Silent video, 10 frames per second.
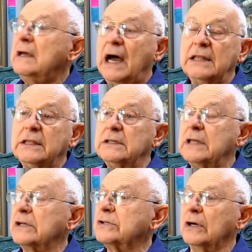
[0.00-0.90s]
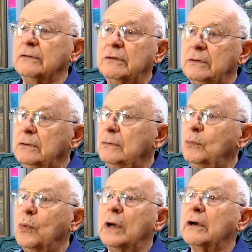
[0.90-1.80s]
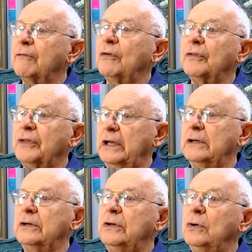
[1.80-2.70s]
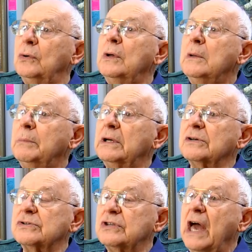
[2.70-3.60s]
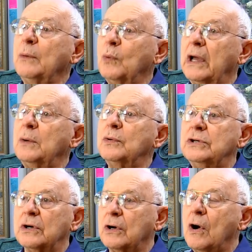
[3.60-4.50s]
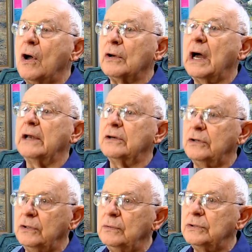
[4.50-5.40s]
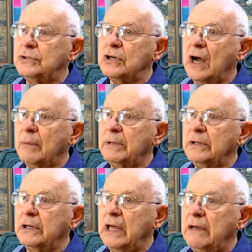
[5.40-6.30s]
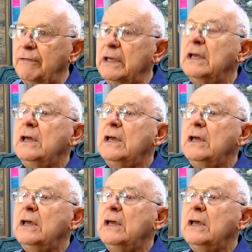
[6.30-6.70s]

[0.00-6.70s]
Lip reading: I think that's a wonderful thing to do, because that way when you're called on to do a job in the Navy,